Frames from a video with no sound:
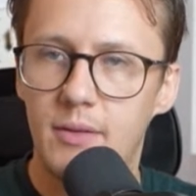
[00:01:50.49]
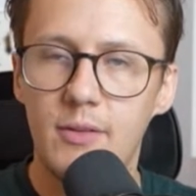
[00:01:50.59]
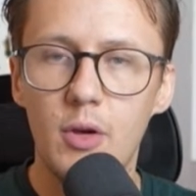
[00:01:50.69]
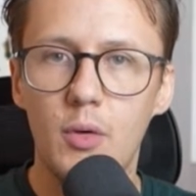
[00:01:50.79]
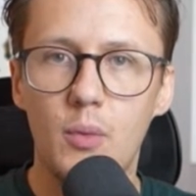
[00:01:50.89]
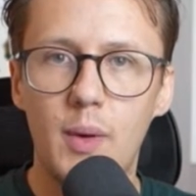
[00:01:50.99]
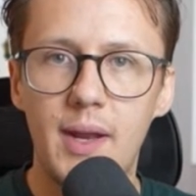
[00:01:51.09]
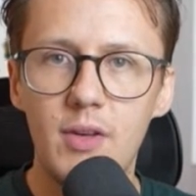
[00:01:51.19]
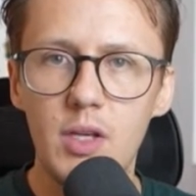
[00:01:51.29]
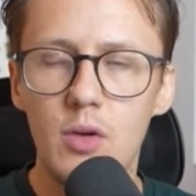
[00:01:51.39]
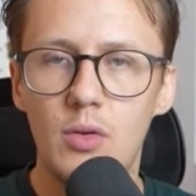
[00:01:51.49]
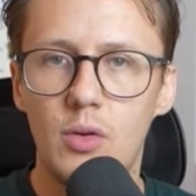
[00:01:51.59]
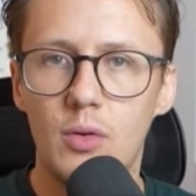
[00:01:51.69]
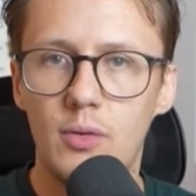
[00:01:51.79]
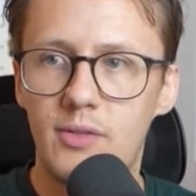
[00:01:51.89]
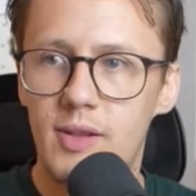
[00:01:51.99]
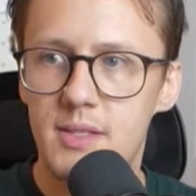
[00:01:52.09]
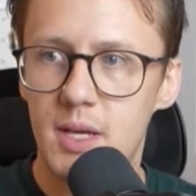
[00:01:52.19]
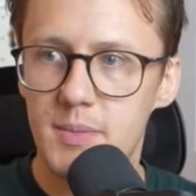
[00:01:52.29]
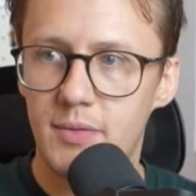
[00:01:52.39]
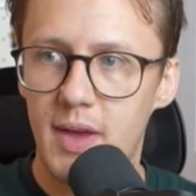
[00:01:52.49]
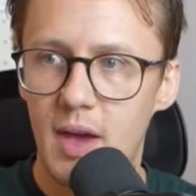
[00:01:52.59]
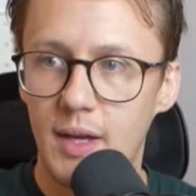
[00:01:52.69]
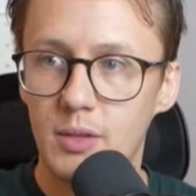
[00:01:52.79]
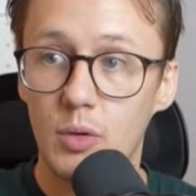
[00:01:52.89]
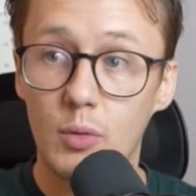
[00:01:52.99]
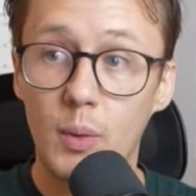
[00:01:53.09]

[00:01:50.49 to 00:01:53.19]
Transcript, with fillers: So whenever you use these types of AI tools,